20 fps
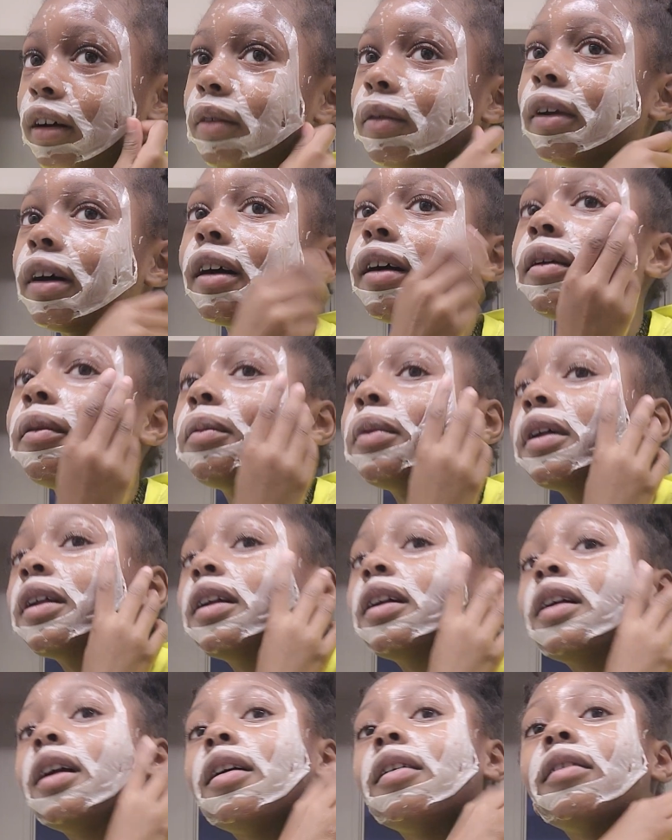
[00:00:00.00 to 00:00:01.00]
I'm not gonna peel
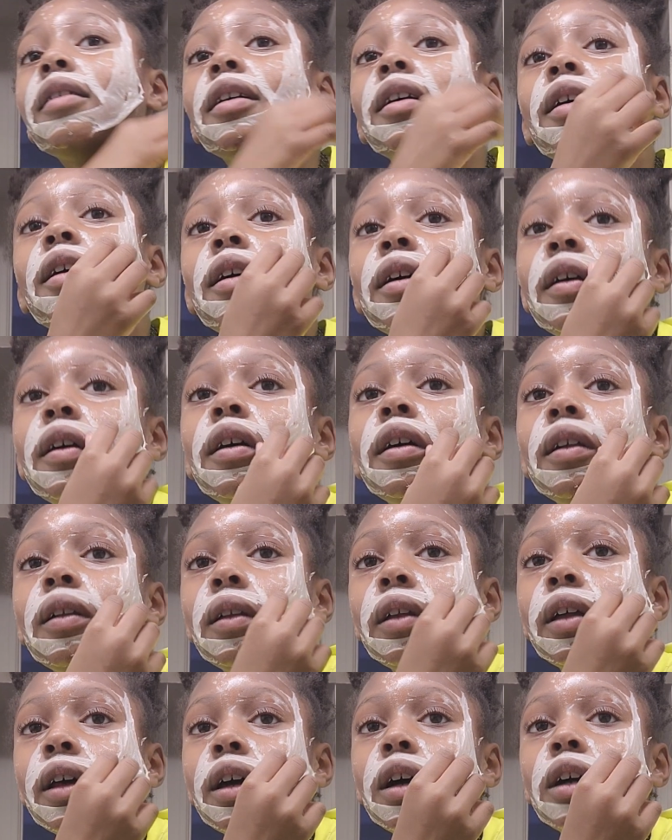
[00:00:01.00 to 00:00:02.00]
it off.
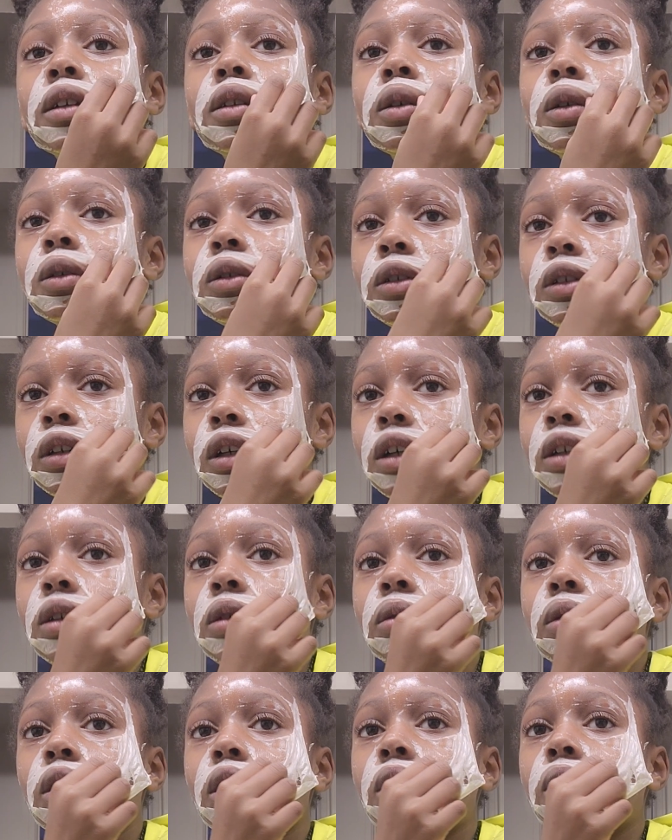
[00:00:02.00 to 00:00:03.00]
Like I told you guys,
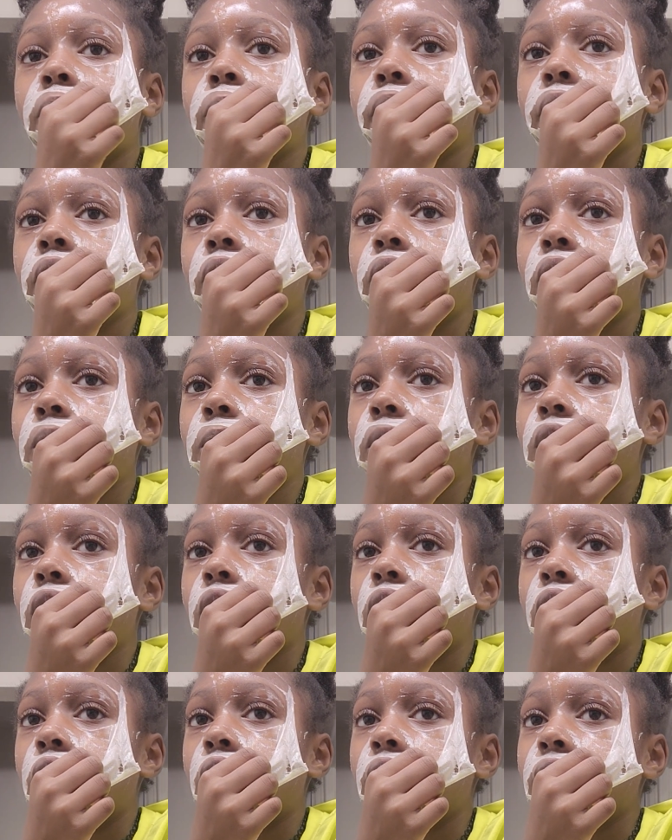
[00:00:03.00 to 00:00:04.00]
I'm not gonna peel no
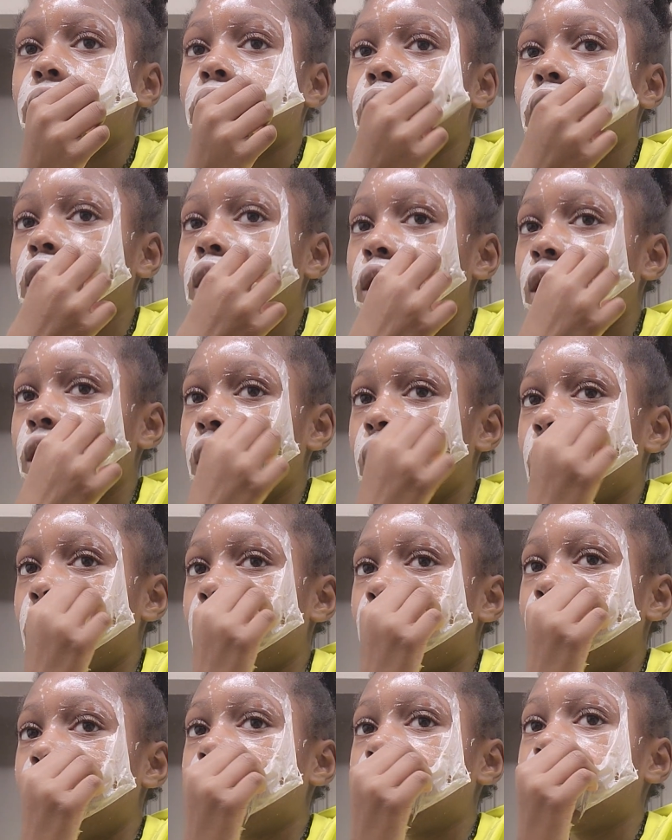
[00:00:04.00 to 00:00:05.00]
more off.
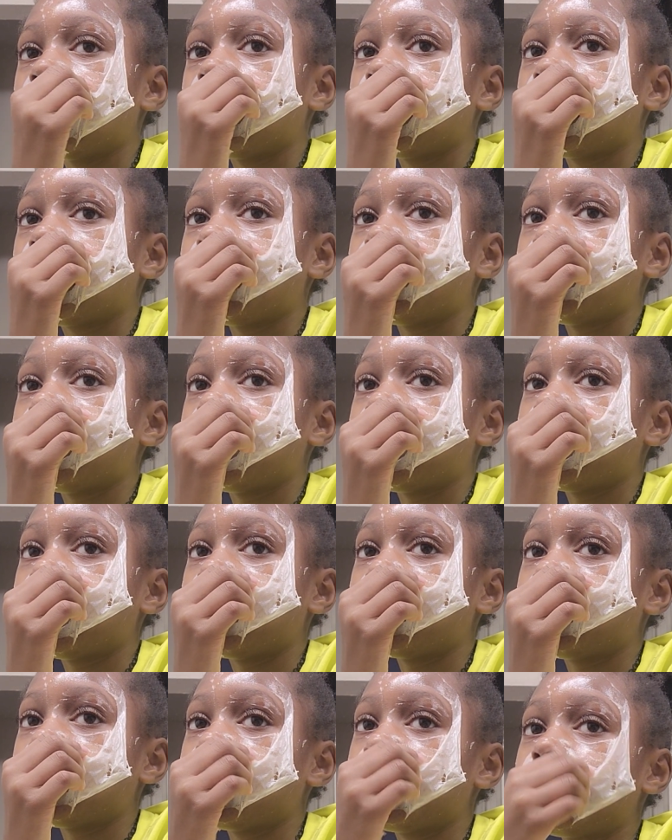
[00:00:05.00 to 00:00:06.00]
I think I
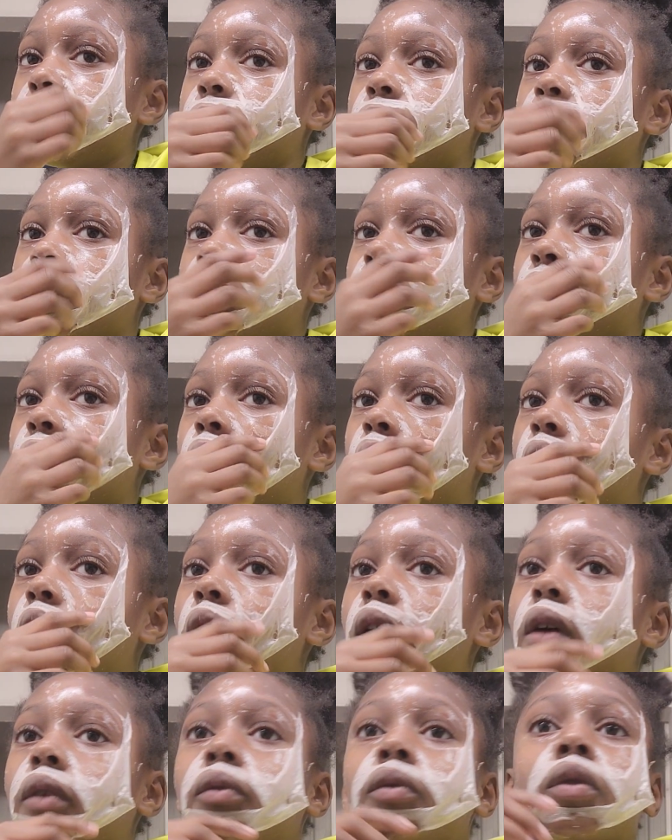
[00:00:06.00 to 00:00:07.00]
might have to peel a little
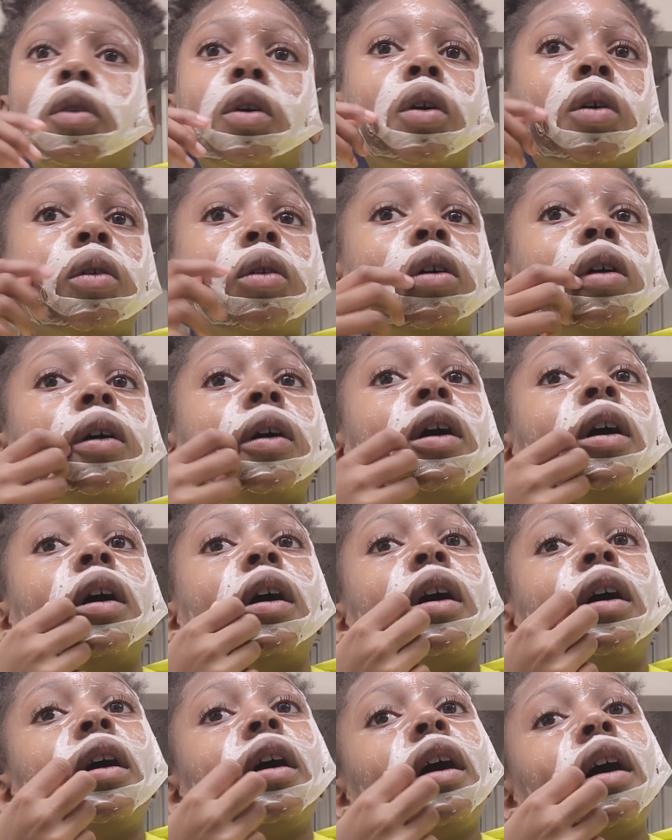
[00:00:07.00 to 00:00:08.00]
off though.
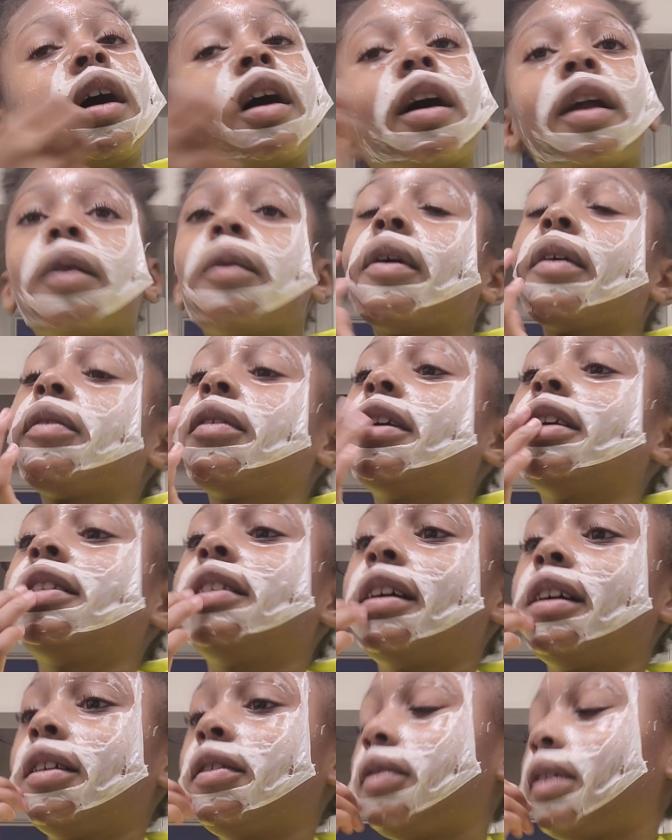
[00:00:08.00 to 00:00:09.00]
I gotta wait for the
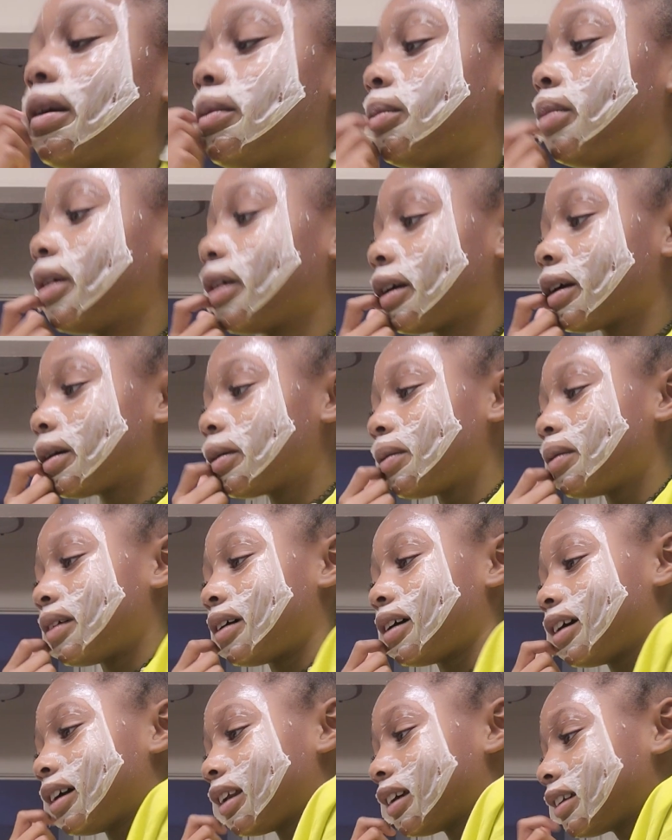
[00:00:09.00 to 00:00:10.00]
satisfying part. Come
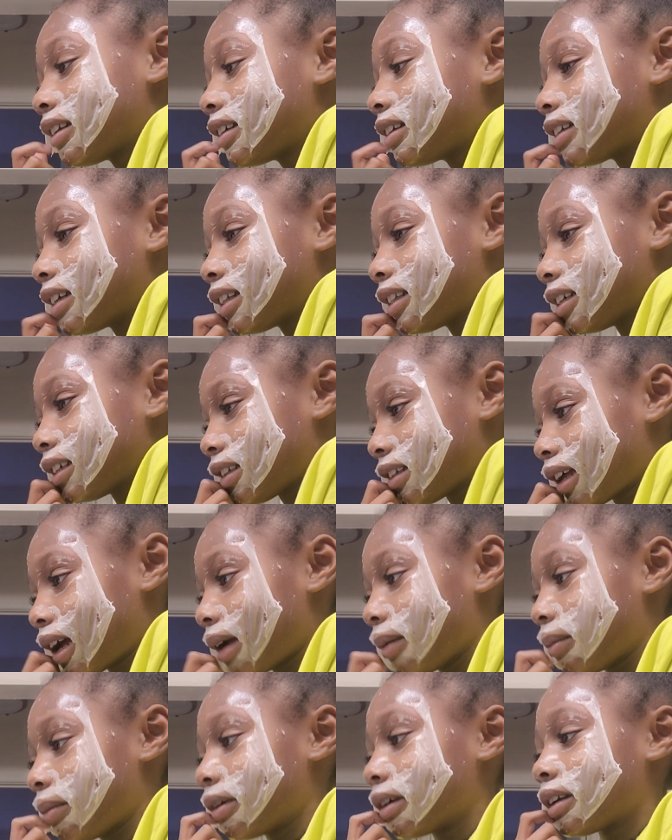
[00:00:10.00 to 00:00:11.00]
on, I just need this
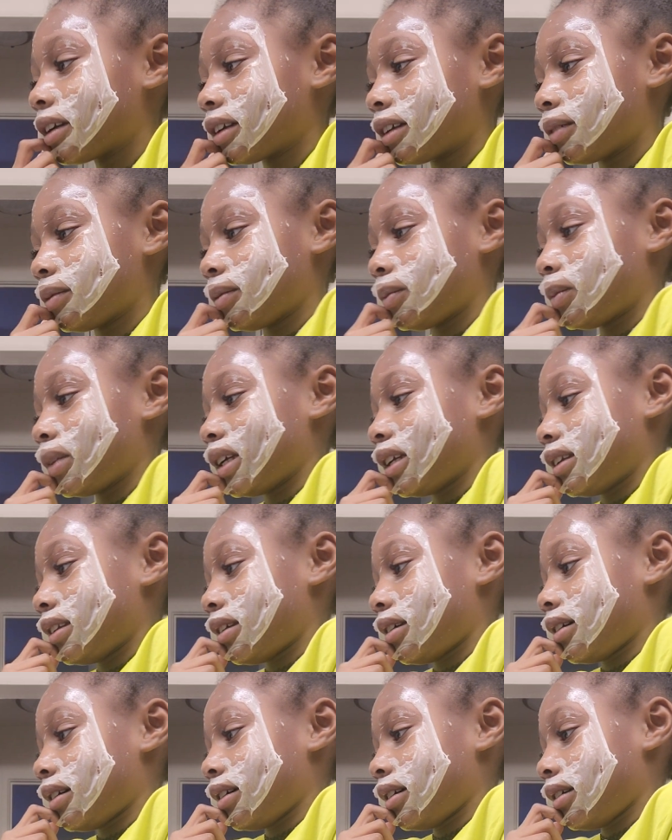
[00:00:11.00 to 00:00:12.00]
timer to be
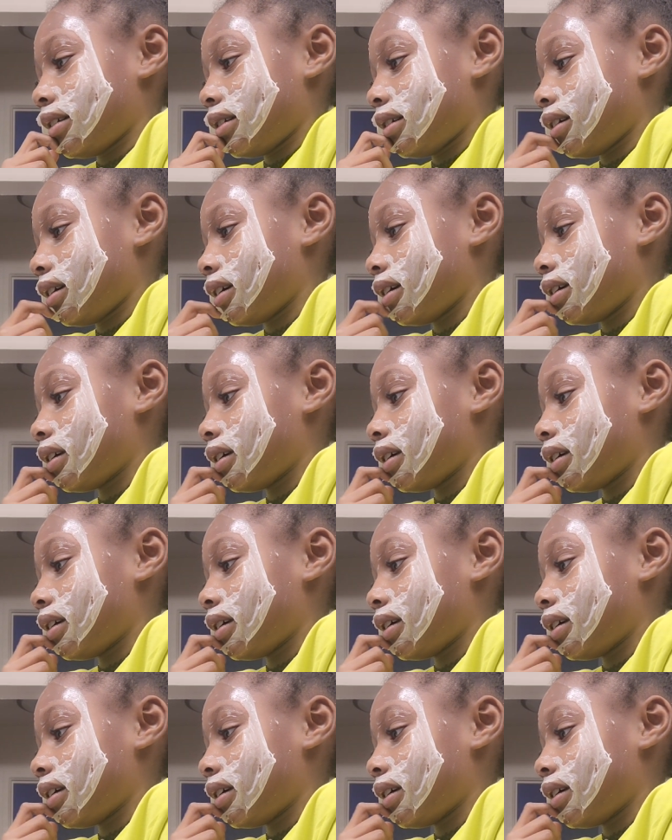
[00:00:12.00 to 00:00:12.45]
done.